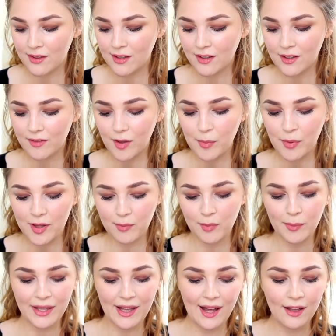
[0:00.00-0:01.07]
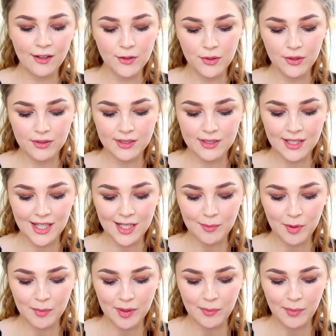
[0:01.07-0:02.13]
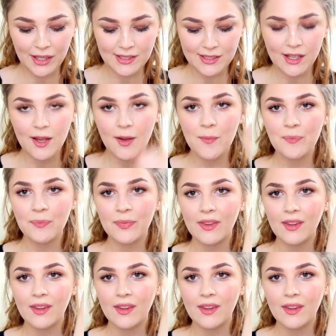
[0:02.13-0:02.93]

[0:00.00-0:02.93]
I think if I put them on my hand, you can see them a bit better.